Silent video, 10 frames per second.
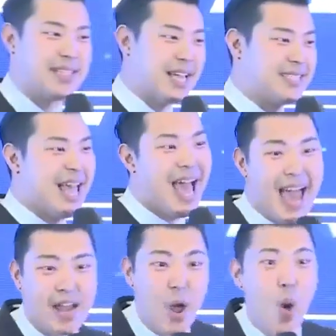says,
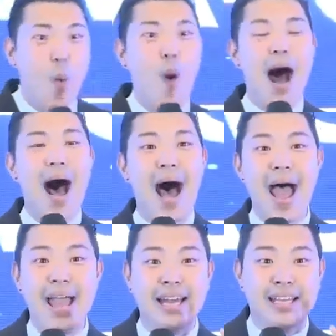Dad,
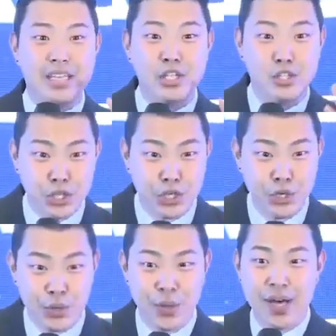why did
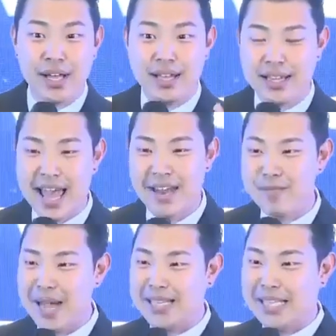you
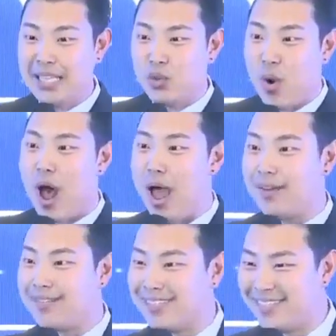let my teeth rot?
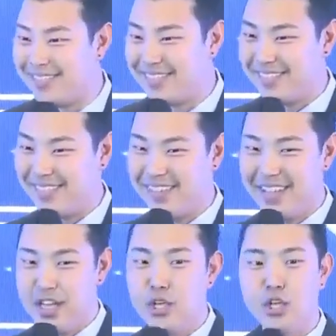
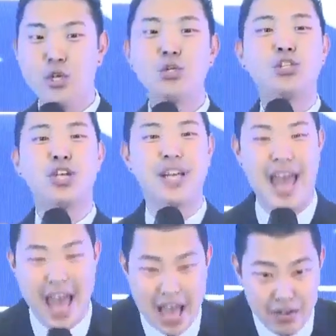You should
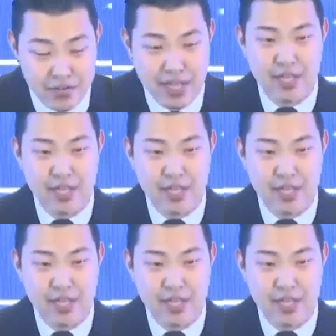have